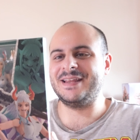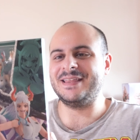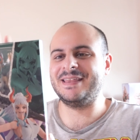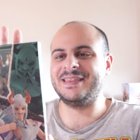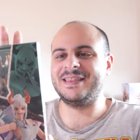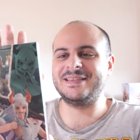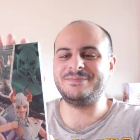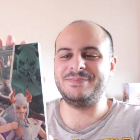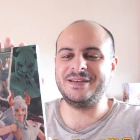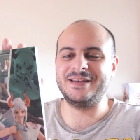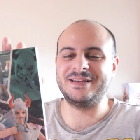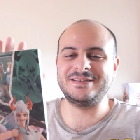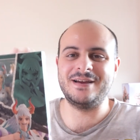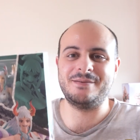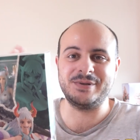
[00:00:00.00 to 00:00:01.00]
I think that's
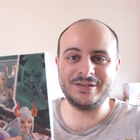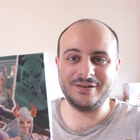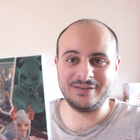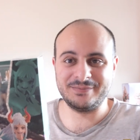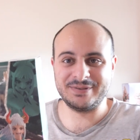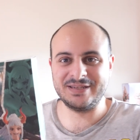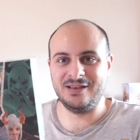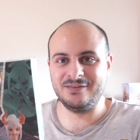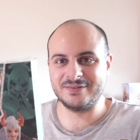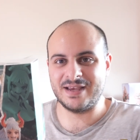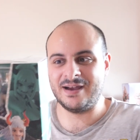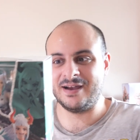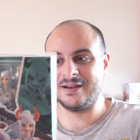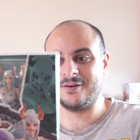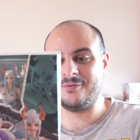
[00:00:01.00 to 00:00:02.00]
because Yamato themselves
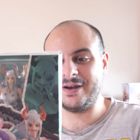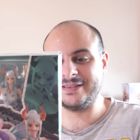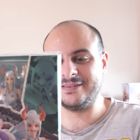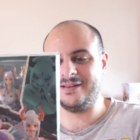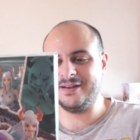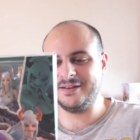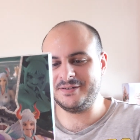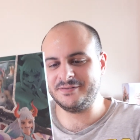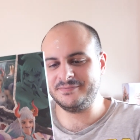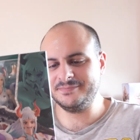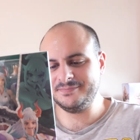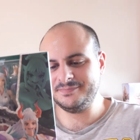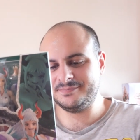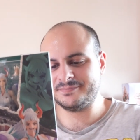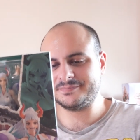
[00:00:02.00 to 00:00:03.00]
are quite large.
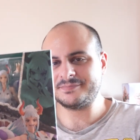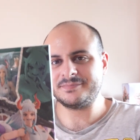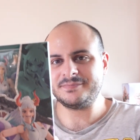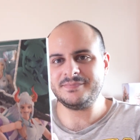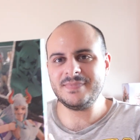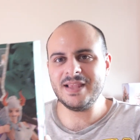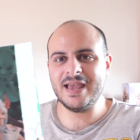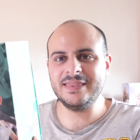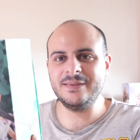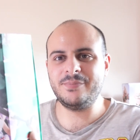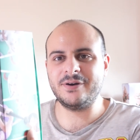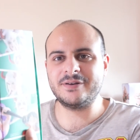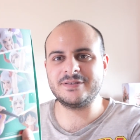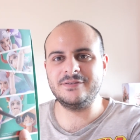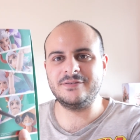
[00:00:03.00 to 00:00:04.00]
And the
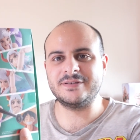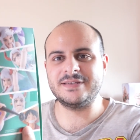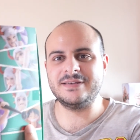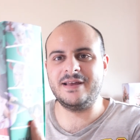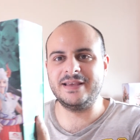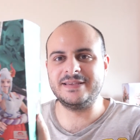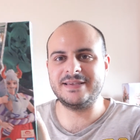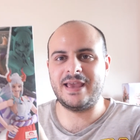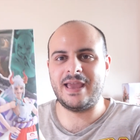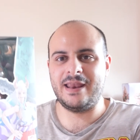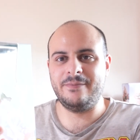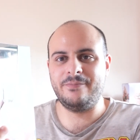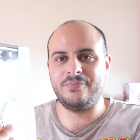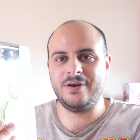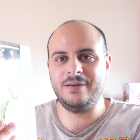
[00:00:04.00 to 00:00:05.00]
box looks nice
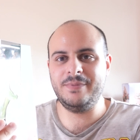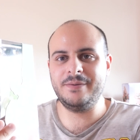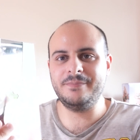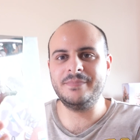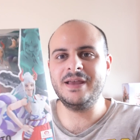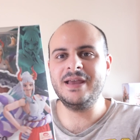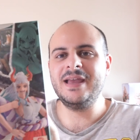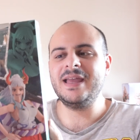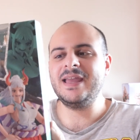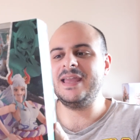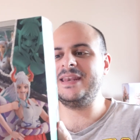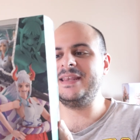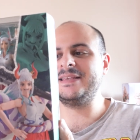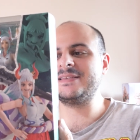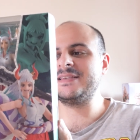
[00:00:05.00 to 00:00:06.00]
and premium.
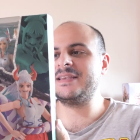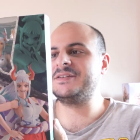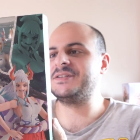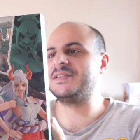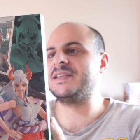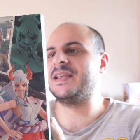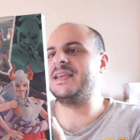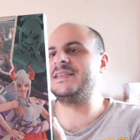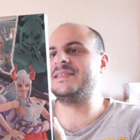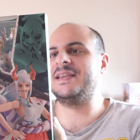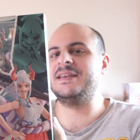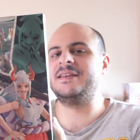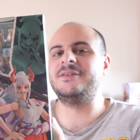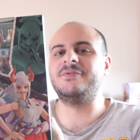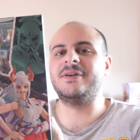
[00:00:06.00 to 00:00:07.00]
It is just a
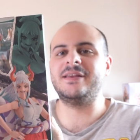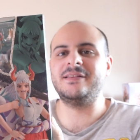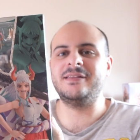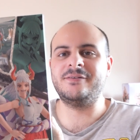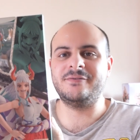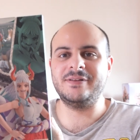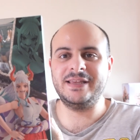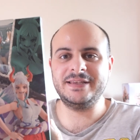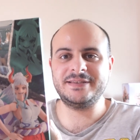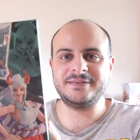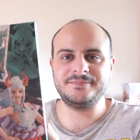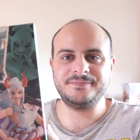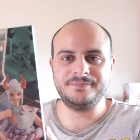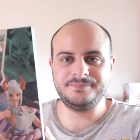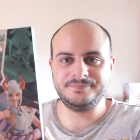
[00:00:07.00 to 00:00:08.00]
standard regular
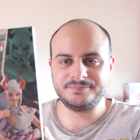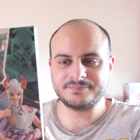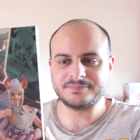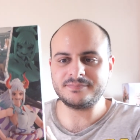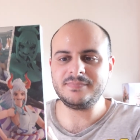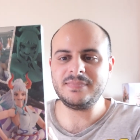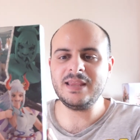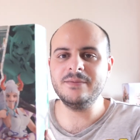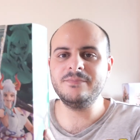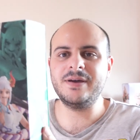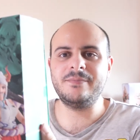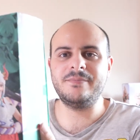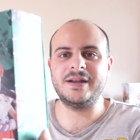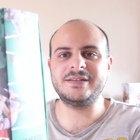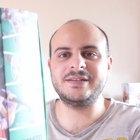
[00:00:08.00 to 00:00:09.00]
release,
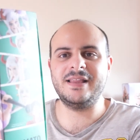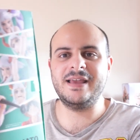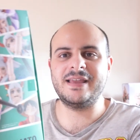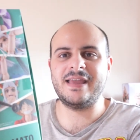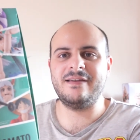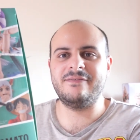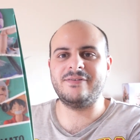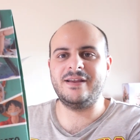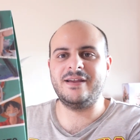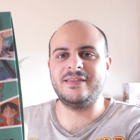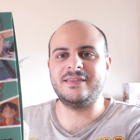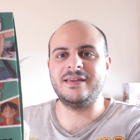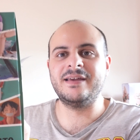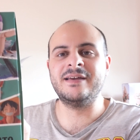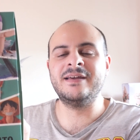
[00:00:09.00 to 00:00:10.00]
but much like every
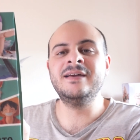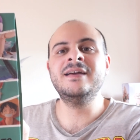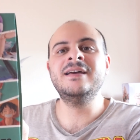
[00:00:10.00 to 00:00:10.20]
other